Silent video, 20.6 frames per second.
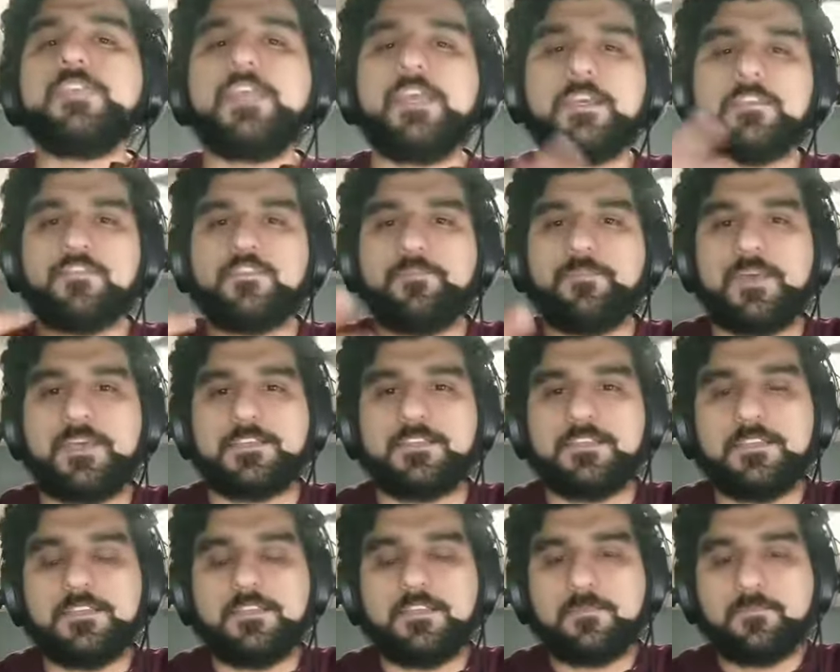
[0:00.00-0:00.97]
extra
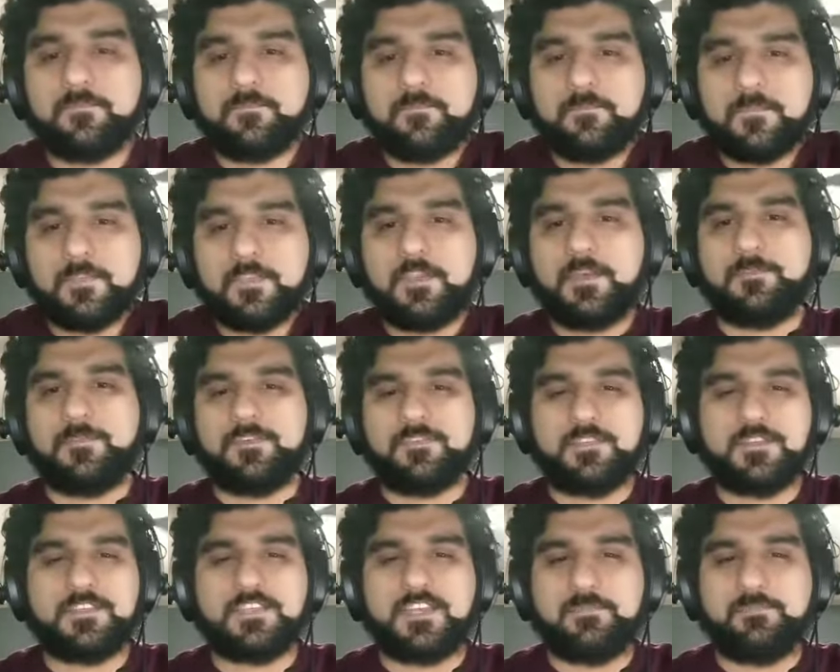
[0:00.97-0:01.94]
pectin.
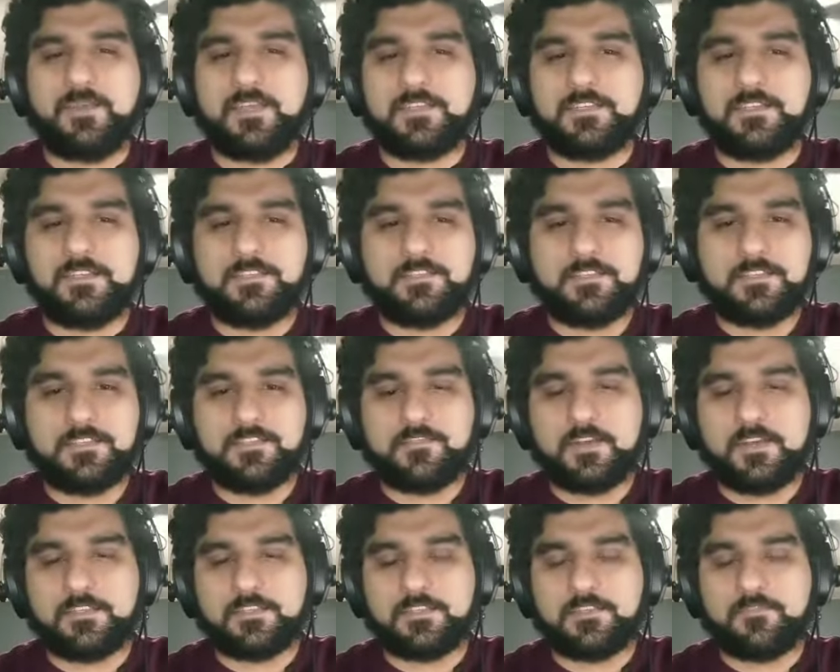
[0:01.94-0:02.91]
Most of the time, pectin is
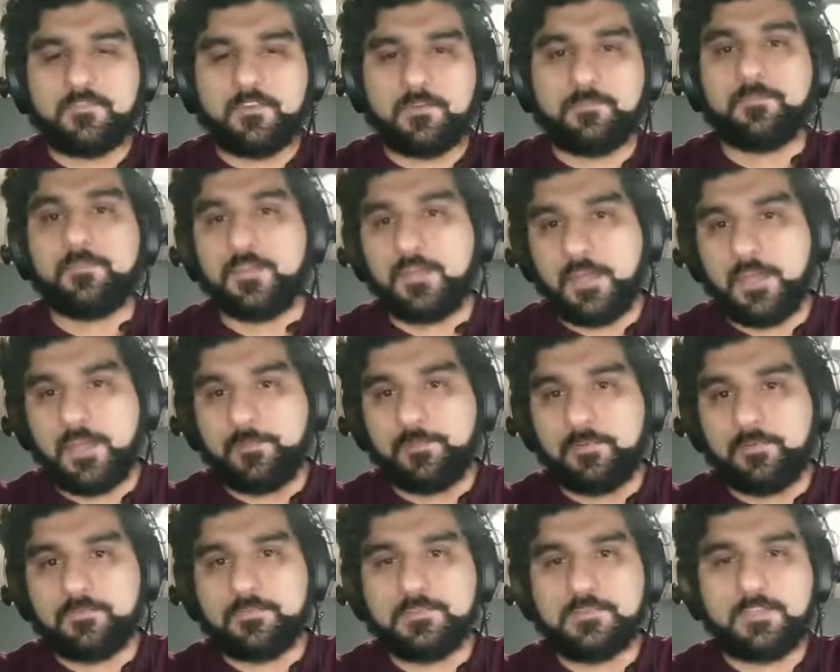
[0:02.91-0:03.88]
extracted from
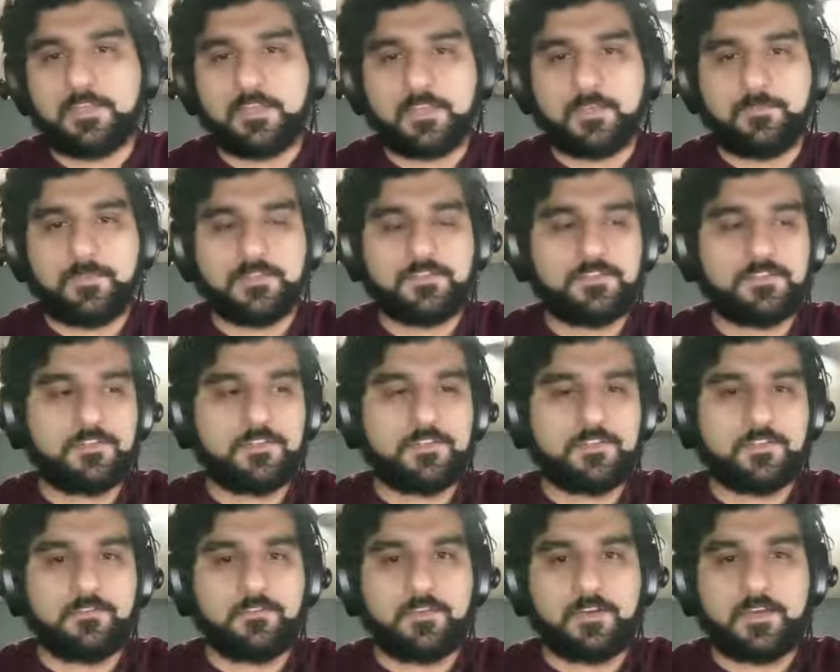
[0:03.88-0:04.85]
apples. Like I mentioned,
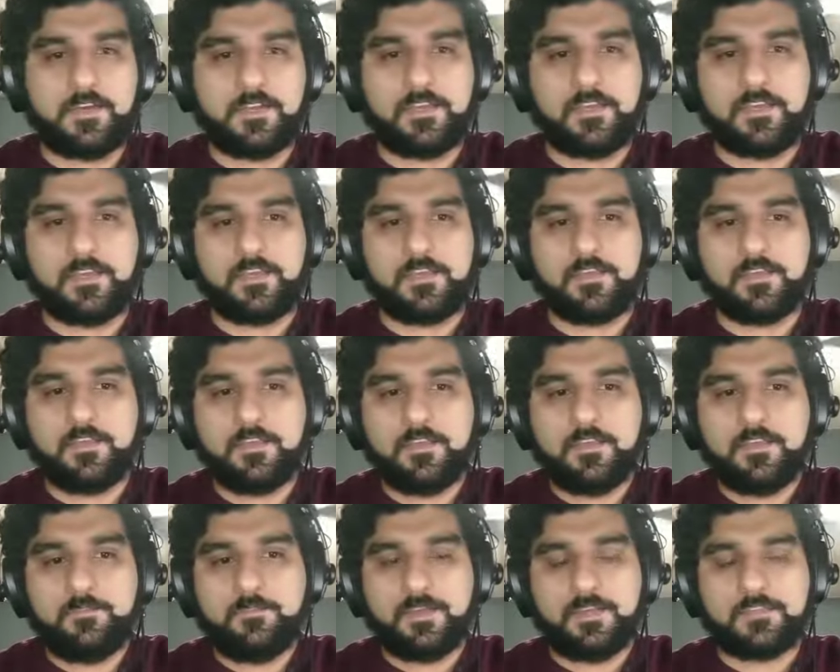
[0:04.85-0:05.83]
is a very high
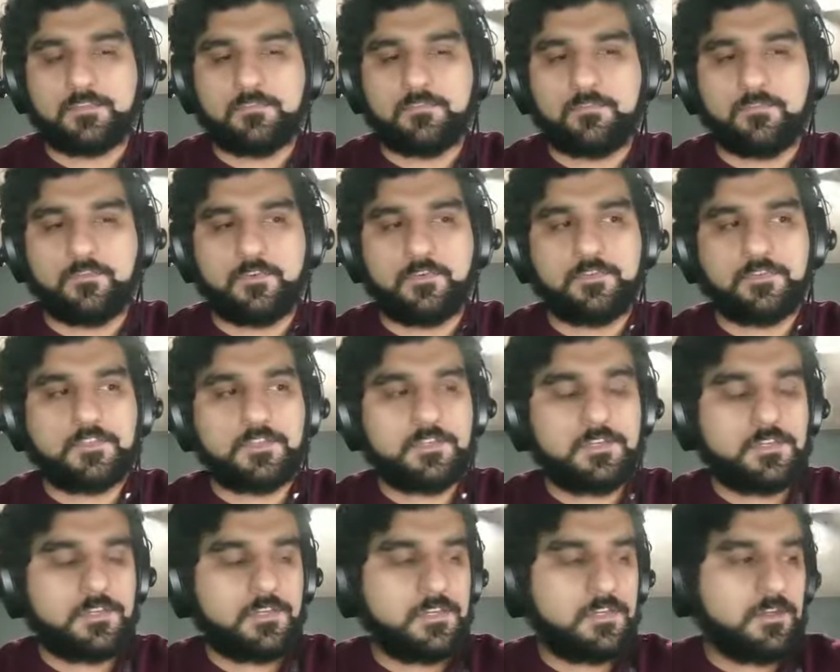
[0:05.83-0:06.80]
pectin fruit.
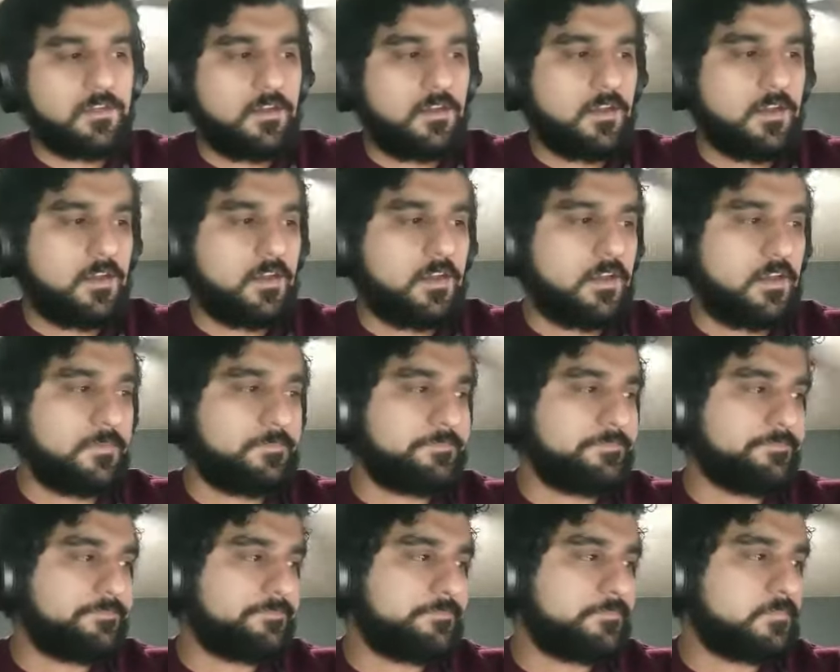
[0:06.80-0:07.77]

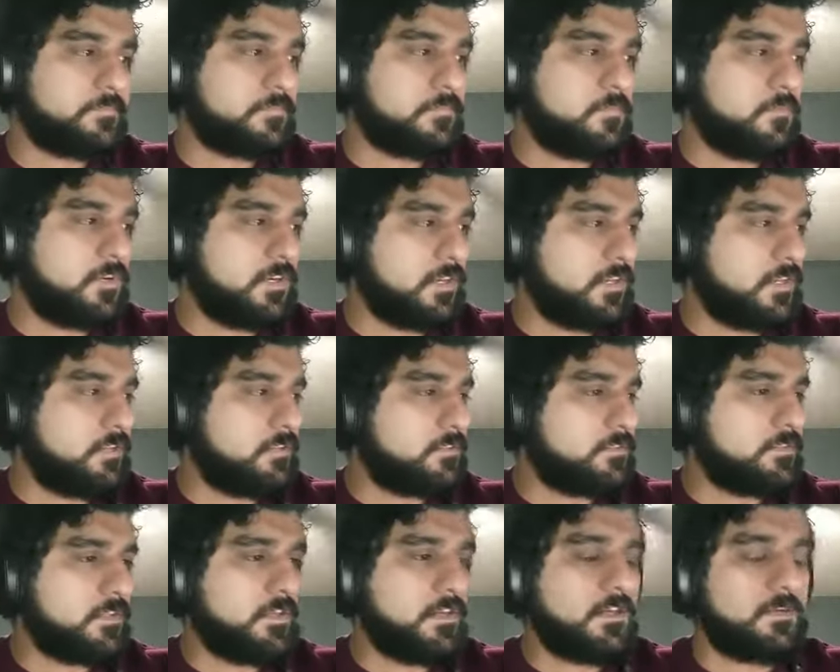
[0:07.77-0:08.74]
What
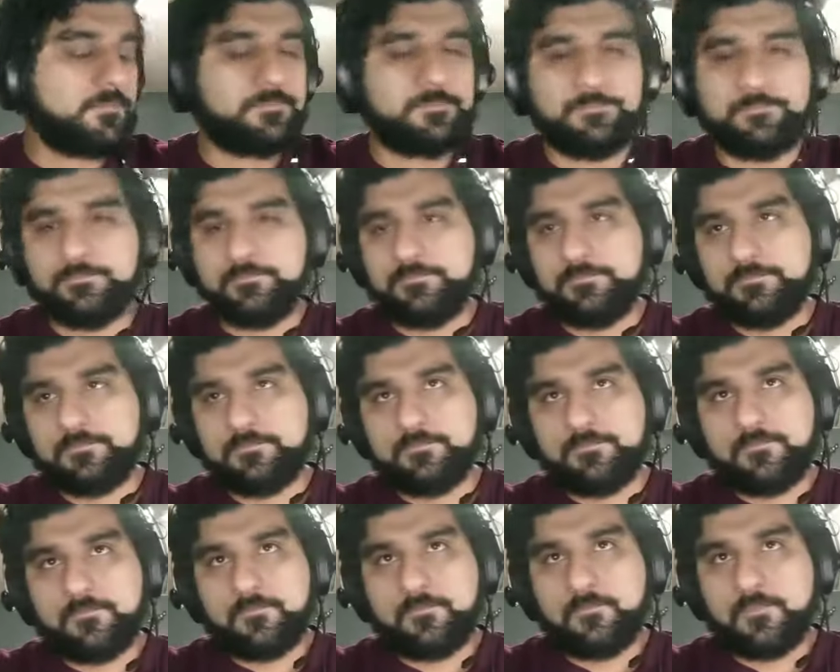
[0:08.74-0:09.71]
else?
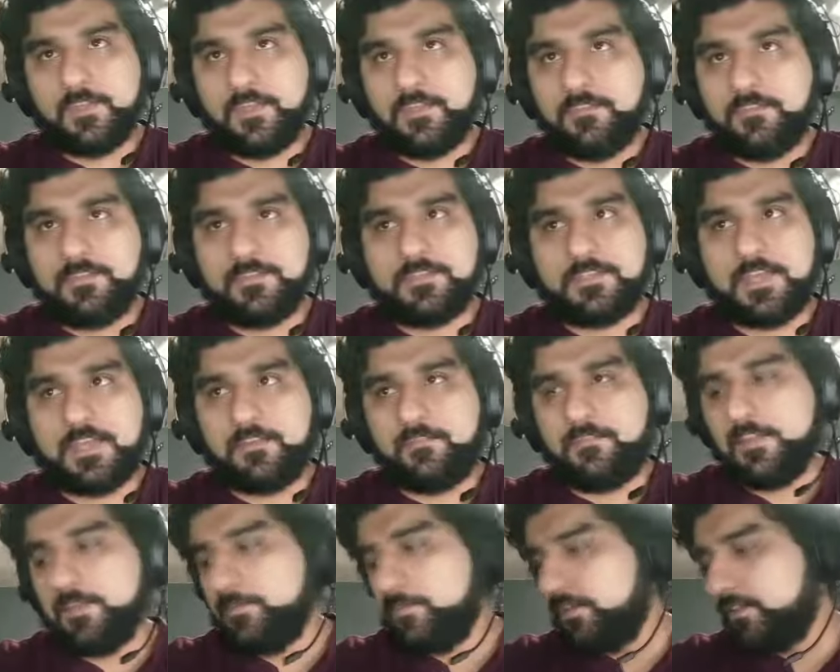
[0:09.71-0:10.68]
These kind
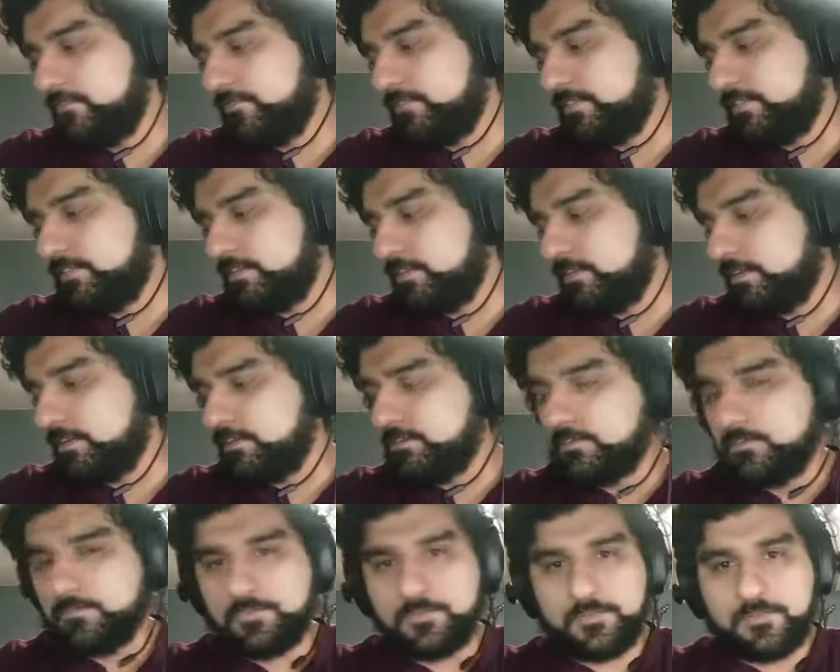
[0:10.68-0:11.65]
of like
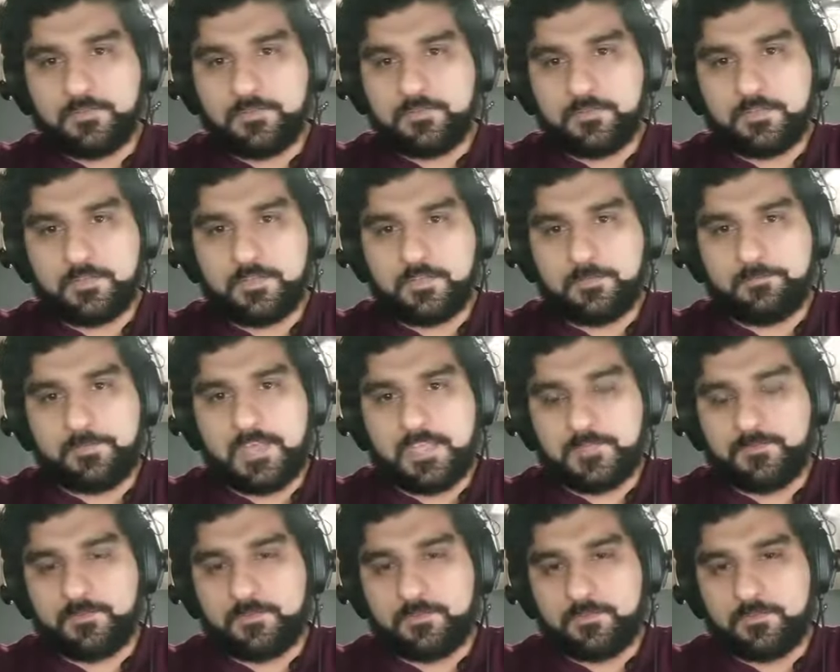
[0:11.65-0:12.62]
facilities who produce
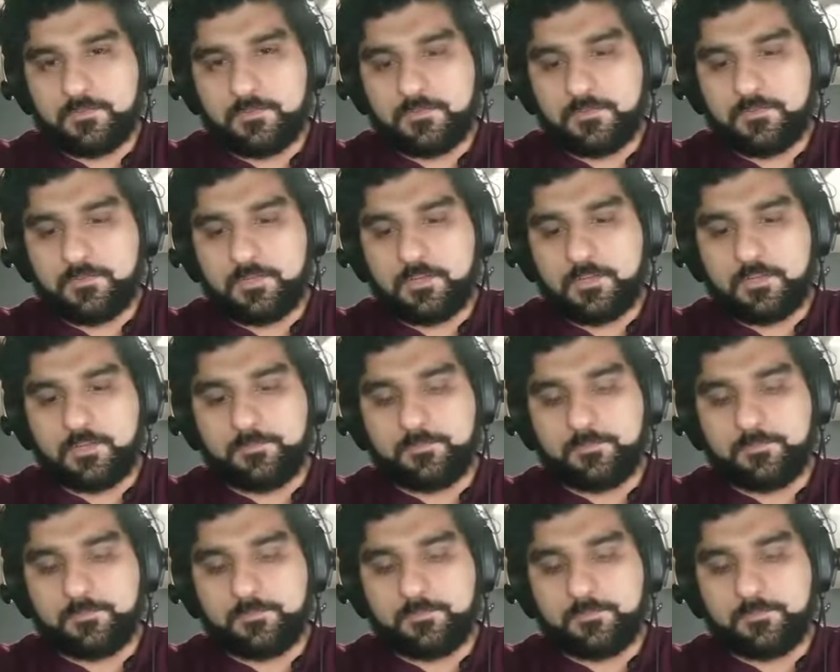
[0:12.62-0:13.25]
mass produce